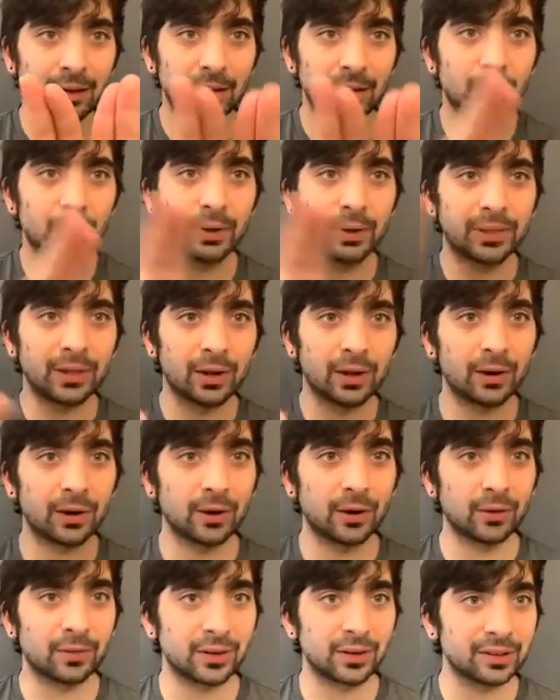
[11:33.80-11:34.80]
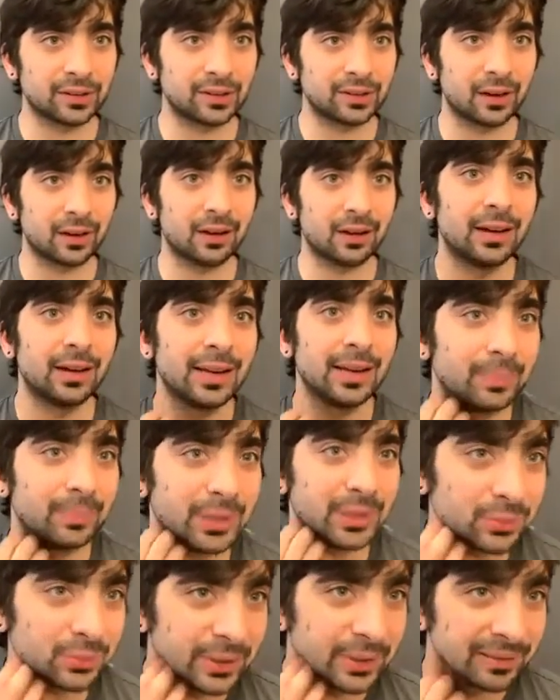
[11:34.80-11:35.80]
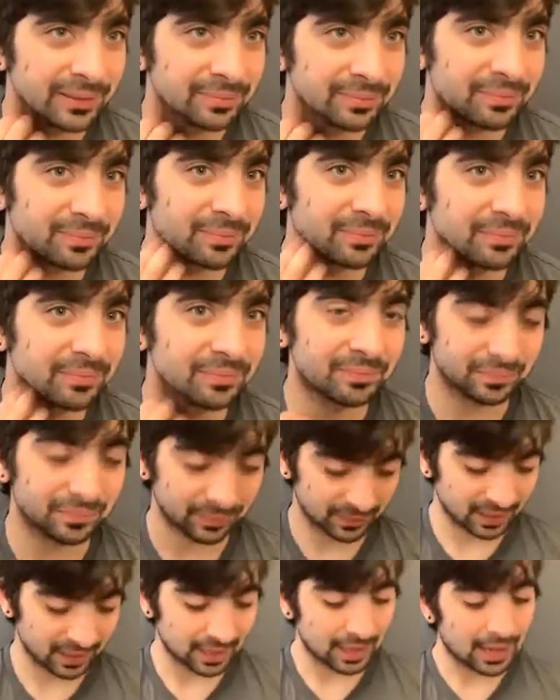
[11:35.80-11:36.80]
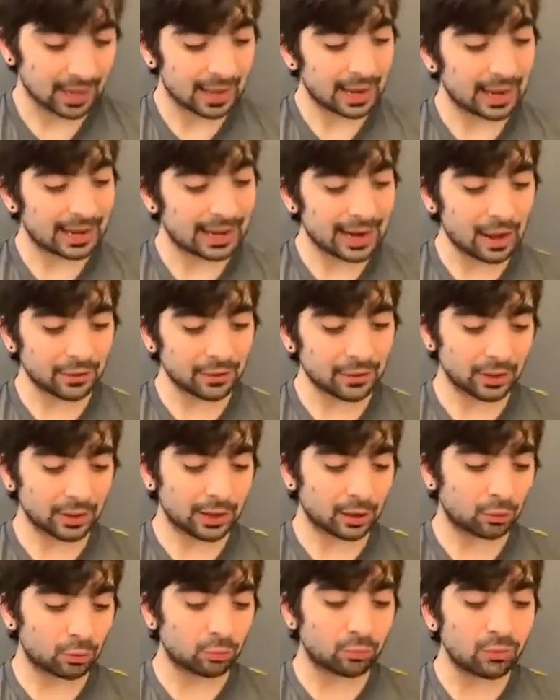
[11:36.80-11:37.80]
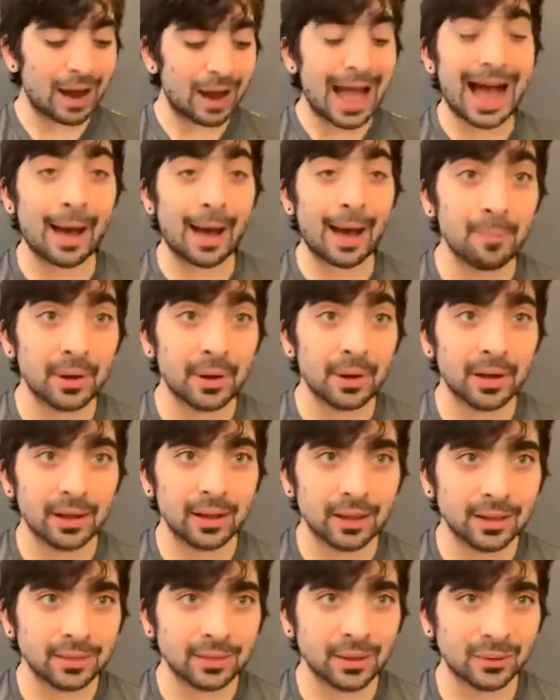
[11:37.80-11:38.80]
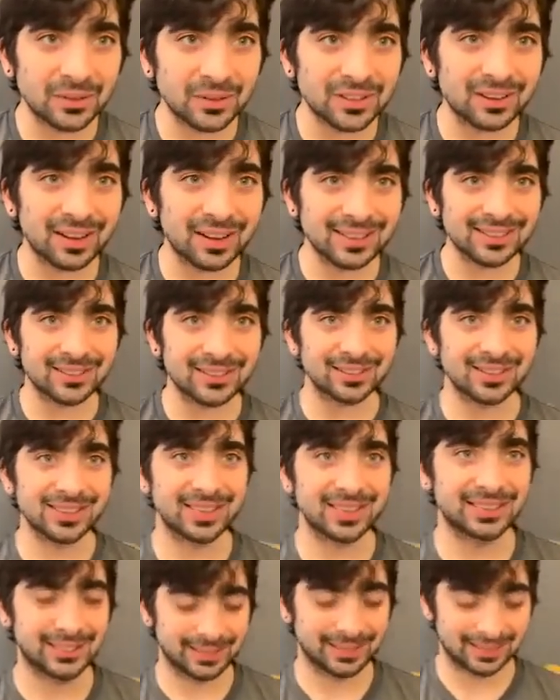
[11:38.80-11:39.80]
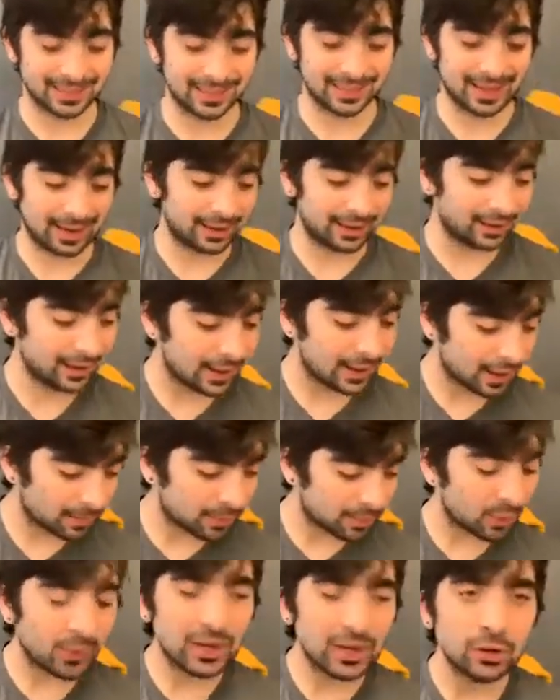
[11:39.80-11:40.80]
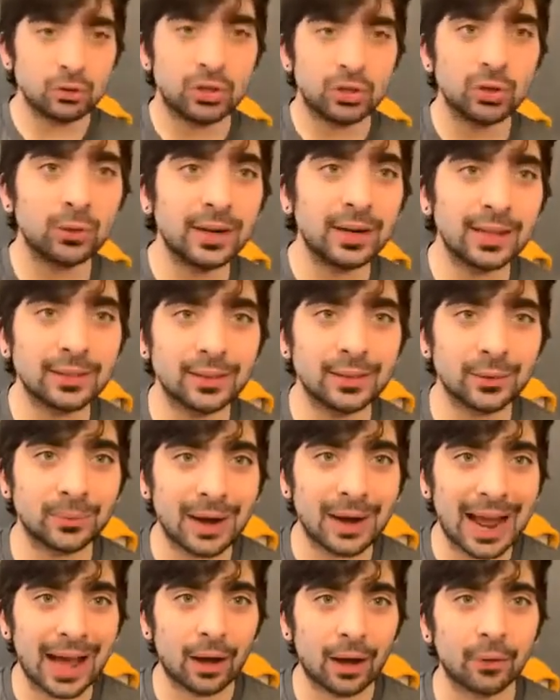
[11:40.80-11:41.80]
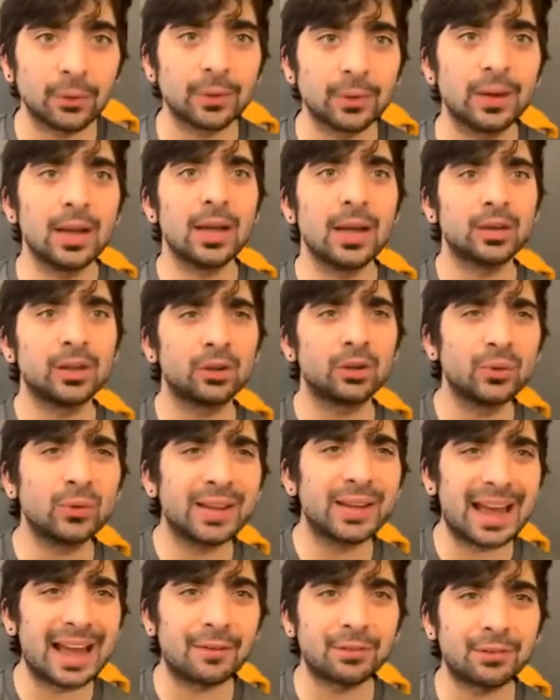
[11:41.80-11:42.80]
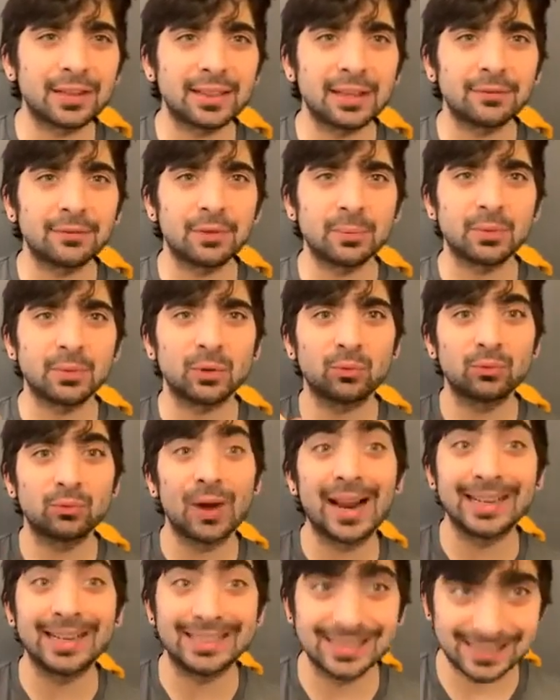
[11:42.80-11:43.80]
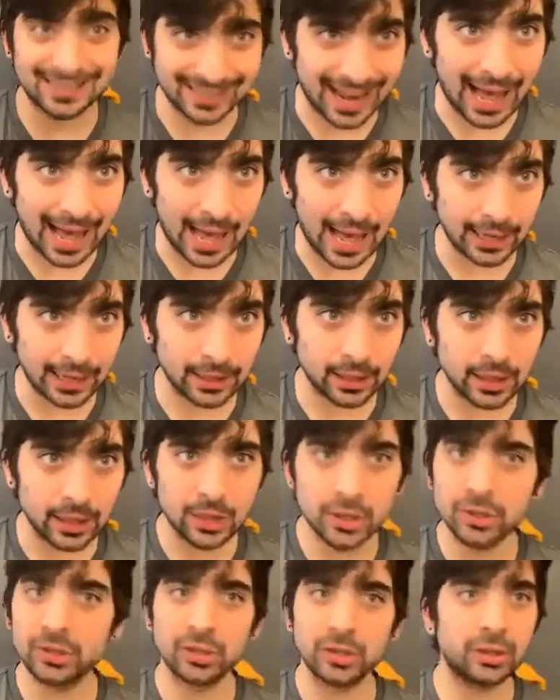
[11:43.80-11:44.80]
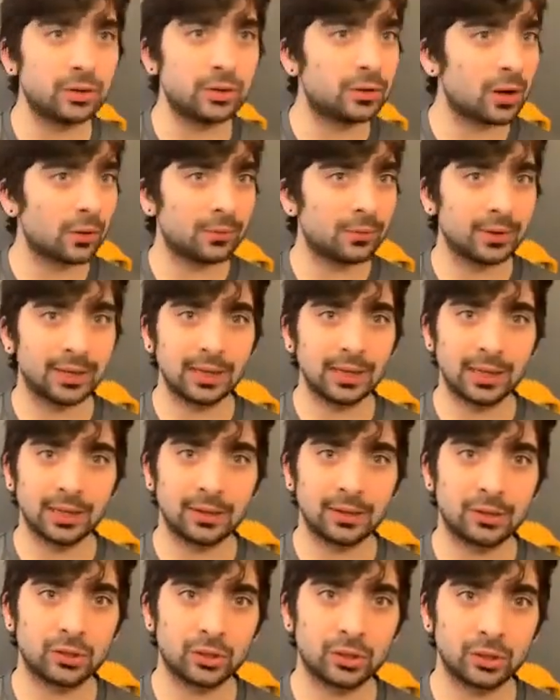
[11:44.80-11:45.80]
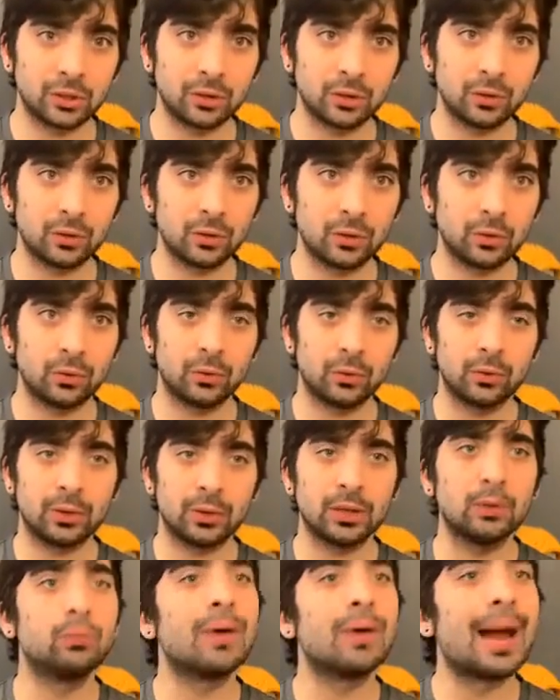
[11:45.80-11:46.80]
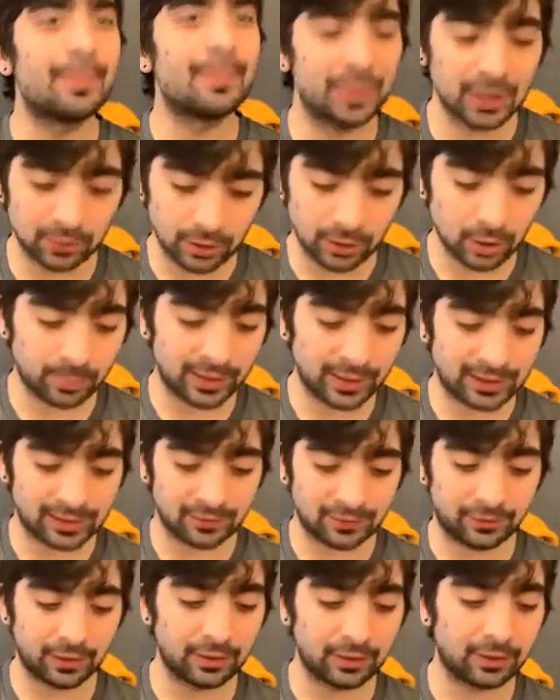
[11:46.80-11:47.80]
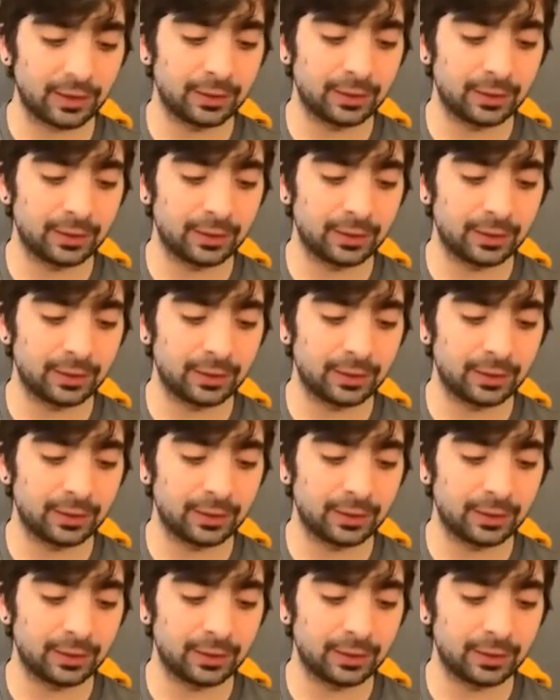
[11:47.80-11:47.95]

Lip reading: with yarn overs in between. And now you're gonna wrap those cluster stitches again. But when you do it in the round, you're doing everything from the right side. So you don't need to, you wrap it a little bit differently.